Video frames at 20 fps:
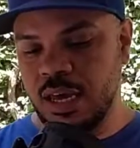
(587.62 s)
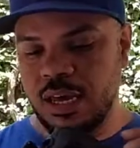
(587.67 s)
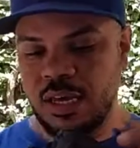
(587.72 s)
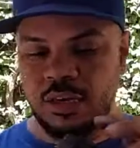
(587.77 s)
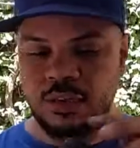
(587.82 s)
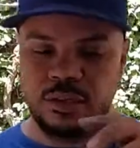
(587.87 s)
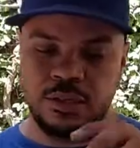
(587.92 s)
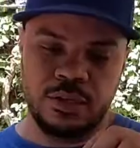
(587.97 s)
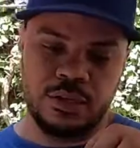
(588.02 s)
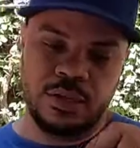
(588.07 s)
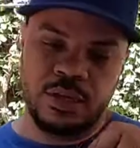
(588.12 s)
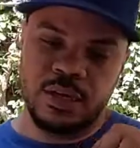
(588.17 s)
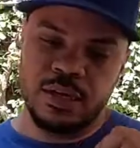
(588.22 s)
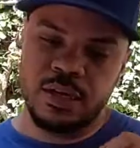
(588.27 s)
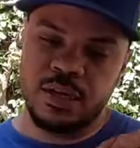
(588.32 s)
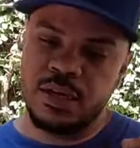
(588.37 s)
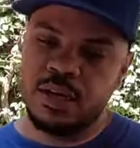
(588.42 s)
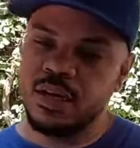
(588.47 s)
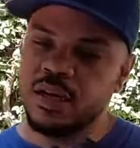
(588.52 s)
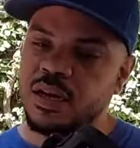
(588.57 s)
heat to
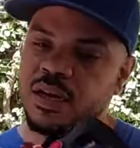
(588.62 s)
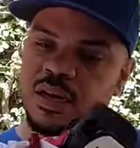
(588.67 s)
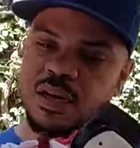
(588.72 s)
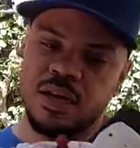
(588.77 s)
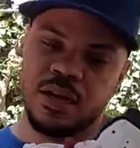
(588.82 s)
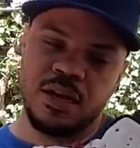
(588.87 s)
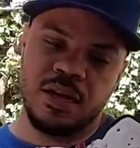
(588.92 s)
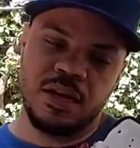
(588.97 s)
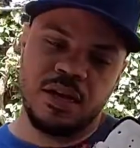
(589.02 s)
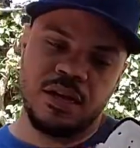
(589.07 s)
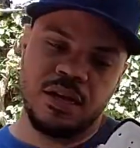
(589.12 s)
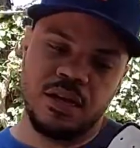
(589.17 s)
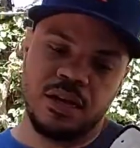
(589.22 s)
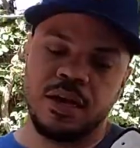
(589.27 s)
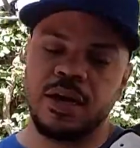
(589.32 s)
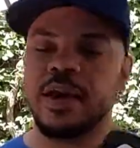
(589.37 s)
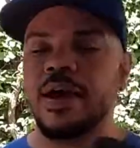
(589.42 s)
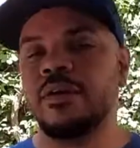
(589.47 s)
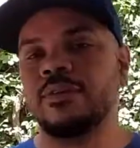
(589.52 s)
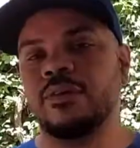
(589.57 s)

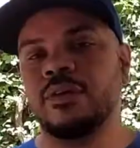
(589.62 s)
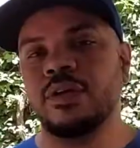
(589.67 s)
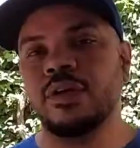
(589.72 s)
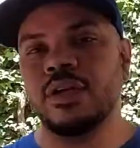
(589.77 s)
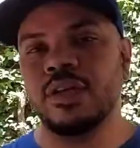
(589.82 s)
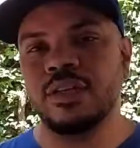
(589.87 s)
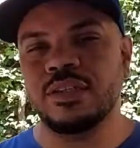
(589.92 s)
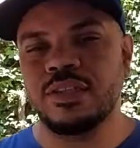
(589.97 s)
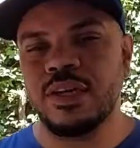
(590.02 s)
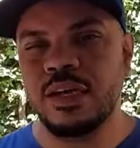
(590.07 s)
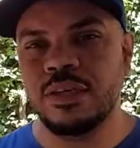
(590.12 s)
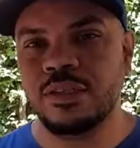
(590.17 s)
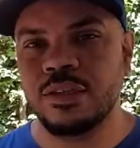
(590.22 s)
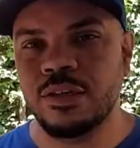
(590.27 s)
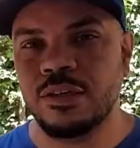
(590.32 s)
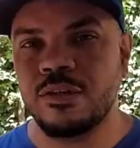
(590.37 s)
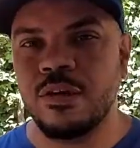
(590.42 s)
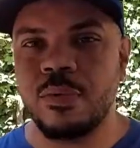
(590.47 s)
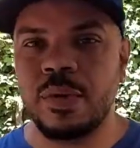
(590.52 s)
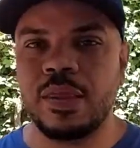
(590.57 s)
look after, you could say.
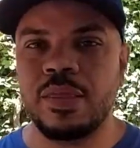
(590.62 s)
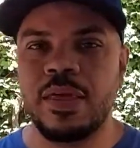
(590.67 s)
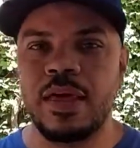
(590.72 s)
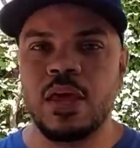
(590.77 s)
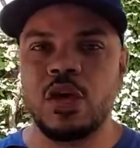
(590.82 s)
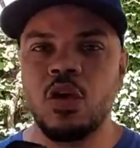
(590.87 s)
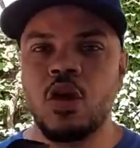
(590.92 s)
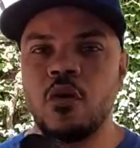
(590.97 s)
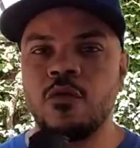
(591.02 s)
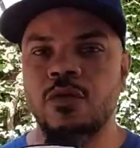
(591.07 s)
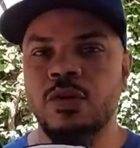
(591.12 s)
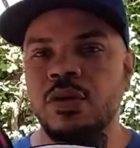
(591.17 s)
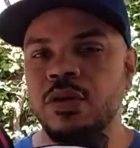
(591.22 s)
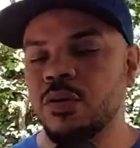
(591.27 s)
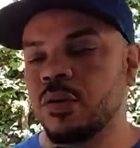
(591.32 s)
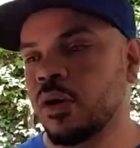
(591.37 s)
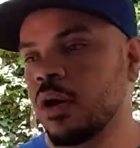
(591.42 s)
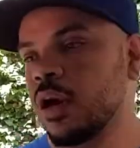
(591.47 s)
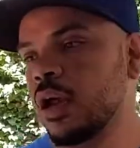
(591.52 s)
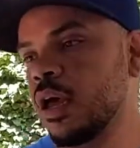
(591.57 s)
So I want to thank you all for
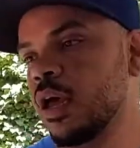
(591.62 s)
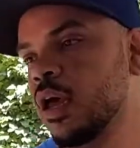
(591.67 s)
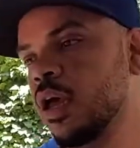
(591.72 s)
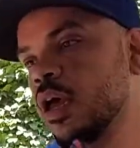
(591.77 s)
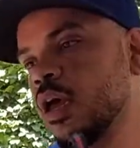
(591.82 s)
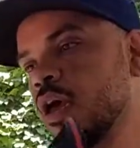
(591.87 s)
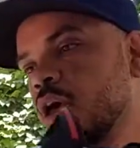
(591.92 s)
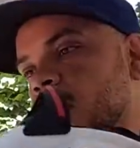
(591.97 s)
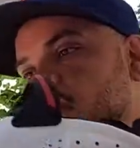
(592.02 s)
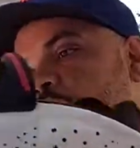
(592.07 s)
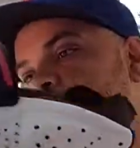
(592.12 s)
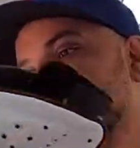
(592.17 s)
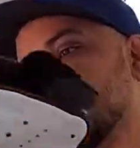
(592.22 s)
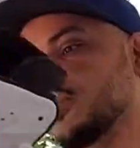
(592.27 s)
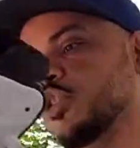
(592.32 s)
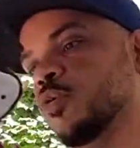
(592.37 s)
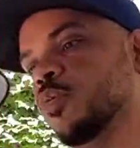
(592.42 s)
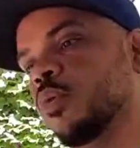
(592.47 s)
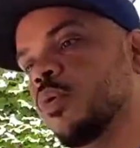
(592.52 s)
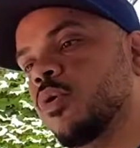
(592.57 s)
your
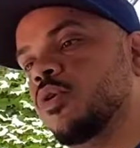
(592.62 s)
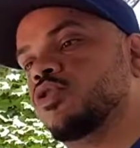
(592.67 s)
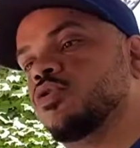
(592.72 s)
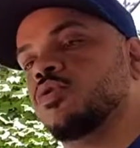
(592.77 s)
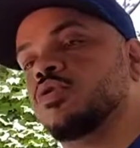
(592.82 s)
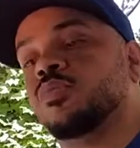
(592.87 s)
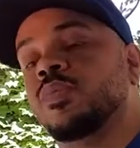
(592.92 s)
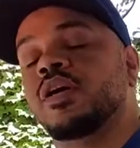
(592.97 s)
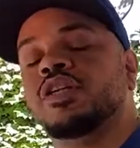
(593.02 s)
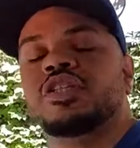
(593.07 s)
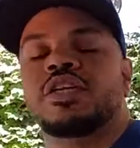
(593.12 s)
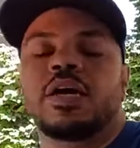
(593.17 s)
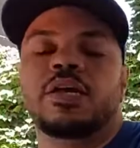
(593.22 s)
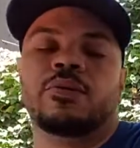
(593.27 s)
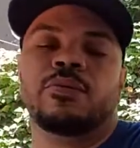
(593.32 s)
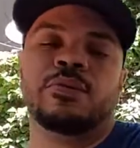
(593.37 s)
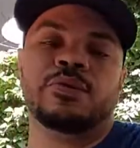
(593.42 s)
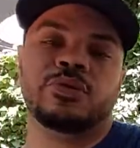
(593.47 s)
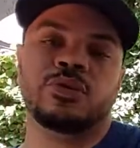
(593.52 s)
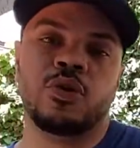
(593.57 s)
support on my
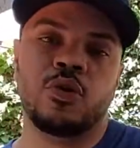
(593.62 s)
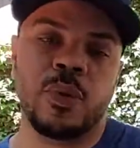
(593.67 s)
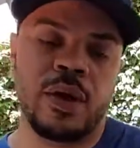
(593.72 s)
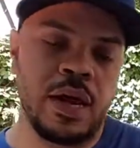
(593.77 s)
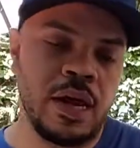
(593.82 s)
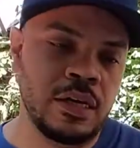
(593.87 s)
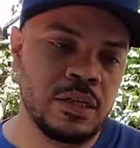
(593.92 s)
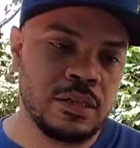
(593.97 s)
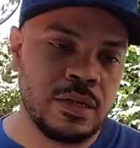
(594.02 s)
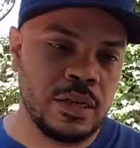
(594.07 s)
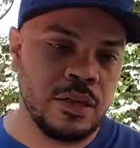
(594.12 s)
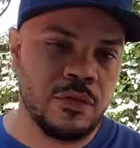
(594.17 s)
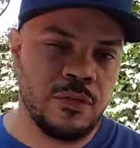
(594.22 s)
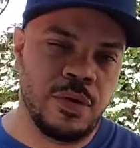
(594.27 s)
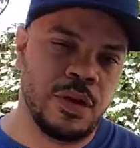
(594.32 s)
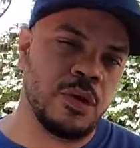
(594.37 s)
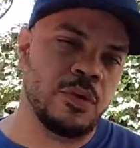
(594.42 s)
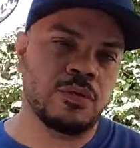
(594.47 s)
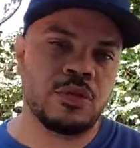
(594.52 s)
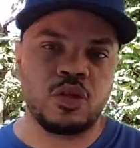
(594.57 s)
channel as always, and the
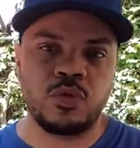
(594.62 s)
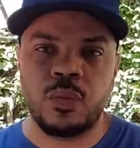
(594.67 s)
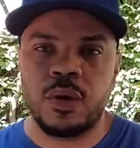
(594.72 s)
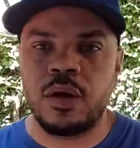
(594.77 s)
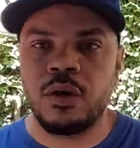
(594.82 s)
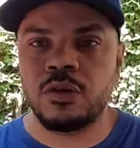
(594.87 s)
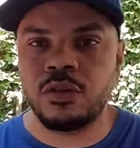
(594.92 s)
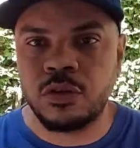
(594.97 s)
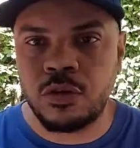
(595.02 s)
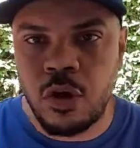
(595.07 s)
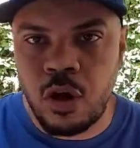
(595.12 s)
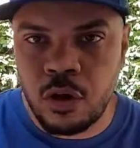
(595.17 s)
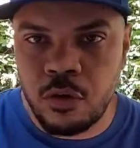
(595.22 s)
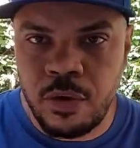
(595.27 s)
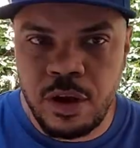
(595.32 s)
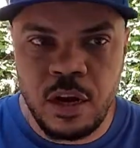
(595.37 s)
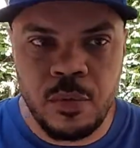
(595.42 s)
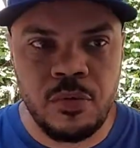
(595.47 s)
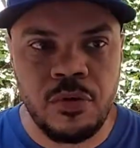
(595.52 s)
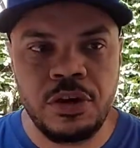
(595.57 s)
videos as well. So I
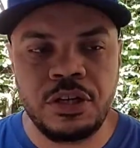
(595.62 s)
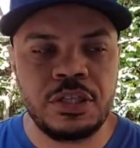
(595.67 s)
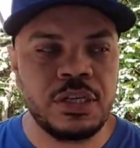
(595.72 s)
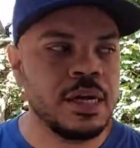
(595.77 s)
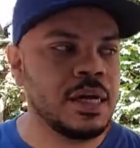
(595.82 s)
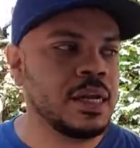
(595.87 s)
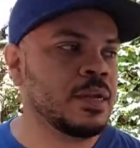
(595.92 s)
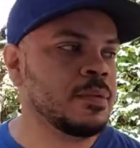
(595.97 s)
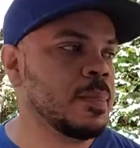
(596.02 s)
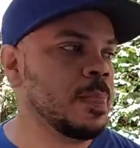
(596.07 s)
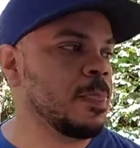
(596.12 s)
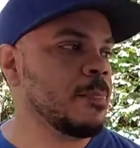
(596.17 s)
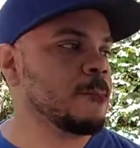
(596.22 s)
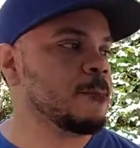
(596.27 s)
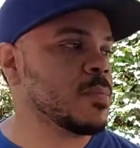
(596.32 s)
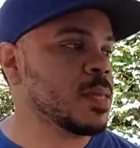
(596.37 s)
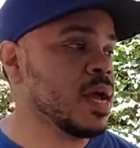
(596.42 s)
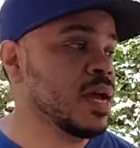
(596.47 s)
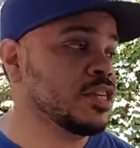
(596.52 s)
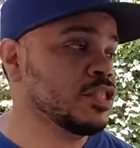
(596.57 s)
greatly appreciate it.
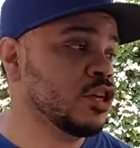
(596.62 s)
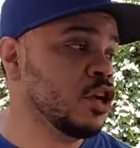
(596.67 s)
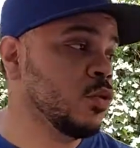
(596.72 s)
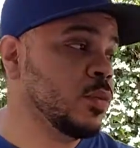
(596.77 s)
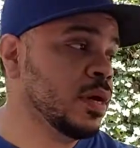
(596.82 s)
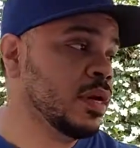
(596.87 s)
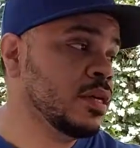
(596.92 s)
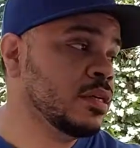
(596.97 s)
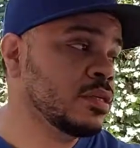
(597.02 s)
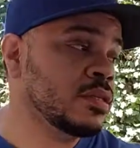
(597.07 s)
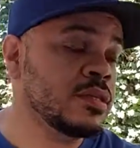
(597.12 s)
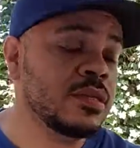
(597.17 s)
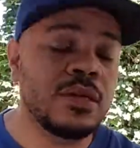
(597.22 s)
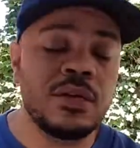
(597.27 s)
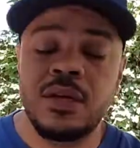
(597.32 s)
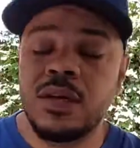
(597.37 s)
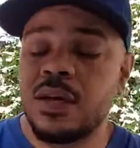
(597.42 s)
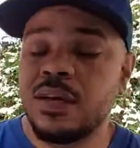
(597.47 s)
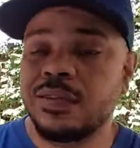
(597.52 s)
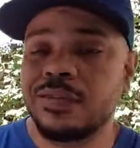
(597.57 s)
As always,
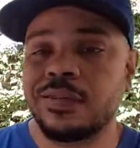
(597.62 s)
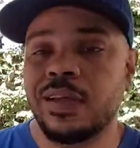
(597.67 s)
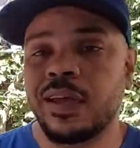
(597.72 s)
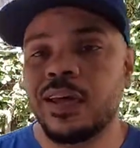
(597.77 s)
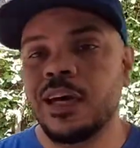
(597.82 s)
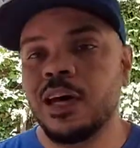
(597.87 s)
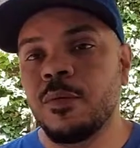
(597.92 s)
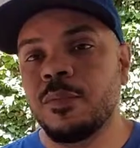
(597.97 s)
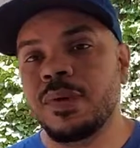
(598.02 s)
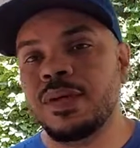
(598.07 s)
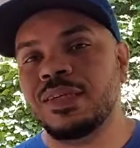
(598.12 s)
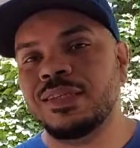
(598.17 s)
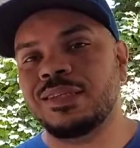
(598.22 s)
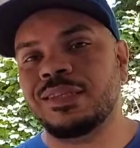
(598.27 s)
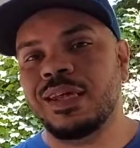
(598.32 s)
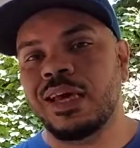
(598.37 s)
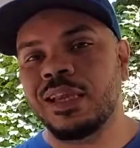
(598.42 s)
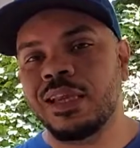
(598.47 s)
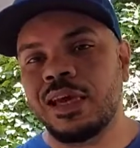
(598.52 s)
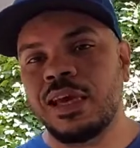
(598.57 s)
stay up,
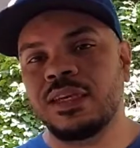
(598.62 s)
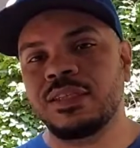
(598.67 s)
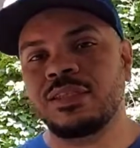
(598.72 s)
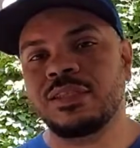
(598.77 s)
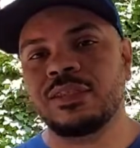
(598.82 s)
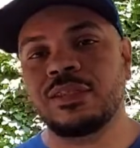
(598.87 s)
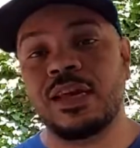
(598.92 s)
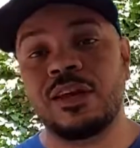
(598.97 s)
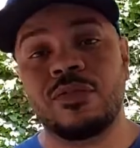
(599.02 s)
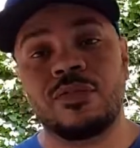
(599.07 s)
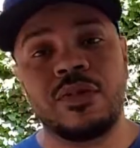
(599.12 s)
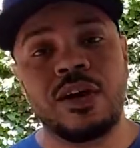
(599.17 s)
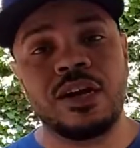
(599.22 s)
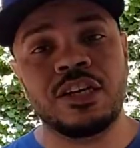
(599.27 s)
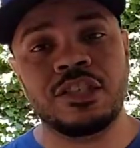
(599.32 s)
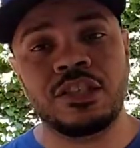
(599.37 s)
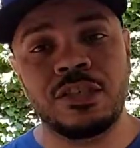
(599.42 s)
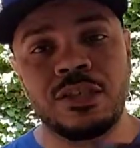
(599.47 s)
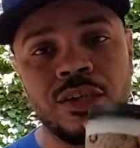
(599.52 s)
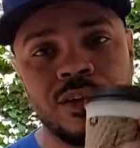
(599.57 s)
stay laced, stay
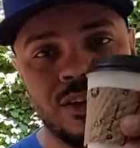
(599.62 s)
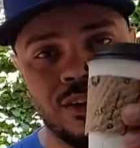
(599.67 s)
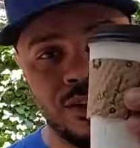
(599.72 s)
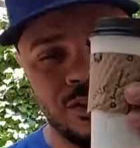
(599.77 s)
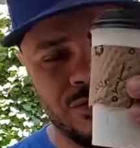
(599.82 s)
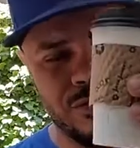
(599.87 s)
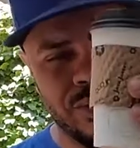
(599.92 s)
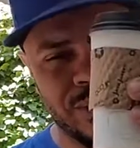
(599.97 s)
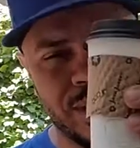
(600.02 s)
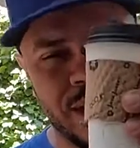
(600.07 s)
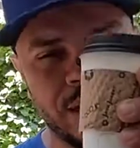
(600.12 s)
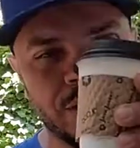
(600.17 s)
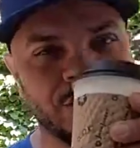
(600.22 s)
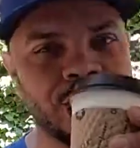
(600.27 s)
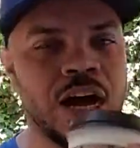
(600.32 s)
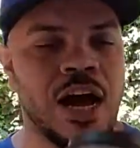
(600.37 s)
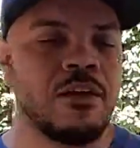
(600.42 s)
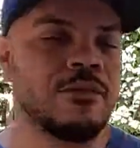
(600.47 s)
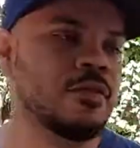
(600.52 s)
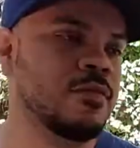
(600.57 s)
fresh, drink that
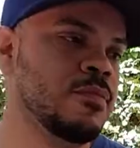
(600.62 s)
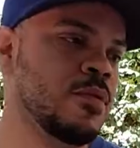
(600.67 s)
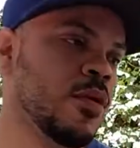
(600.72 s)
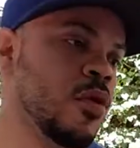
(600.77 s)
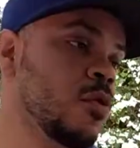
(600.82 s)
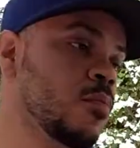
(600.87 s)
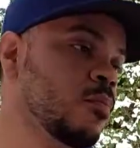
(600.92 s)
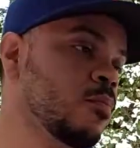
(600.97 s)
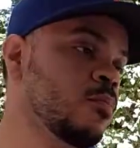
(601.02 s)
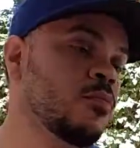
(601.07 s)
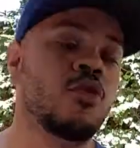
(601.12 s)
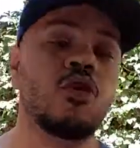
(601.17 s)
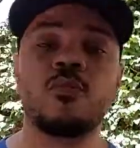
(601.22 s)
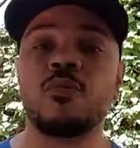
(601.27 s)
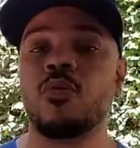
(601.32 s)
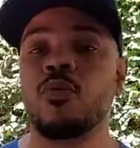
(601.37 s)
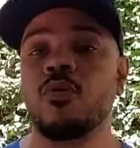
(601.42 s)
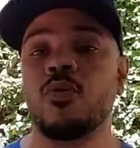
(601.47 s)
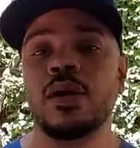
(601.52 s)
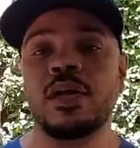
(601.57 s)
Java. More
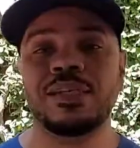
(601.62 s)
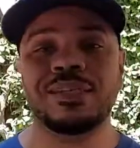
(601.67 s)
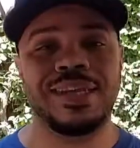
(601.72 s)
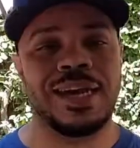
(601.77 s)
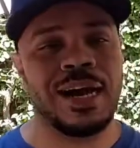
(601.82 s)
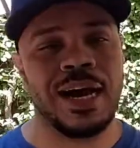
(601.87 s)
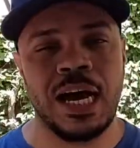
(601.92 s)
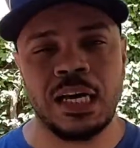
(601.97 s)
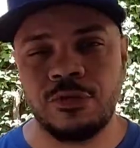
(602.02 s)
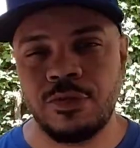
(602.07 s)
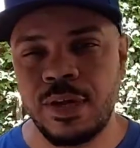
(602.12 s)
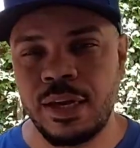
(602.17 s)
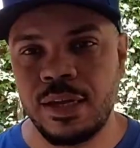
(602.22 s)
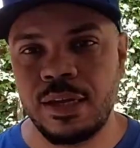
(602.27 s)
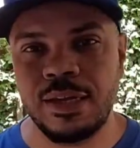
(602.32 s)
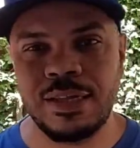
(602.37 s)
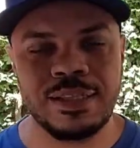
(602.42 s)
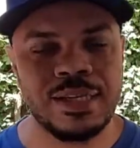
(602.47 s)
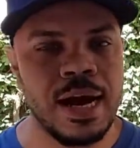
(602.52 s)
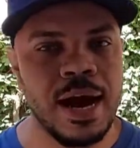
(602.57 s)
importantly, stay
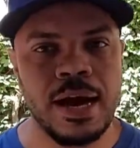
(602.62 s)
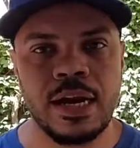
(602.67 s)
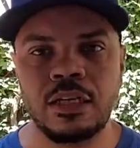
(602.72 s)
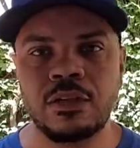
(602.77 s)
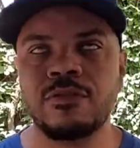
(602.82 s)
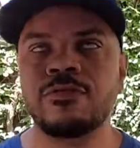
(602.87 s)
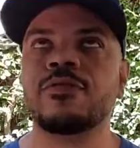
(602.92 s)
hydrated. It's hot as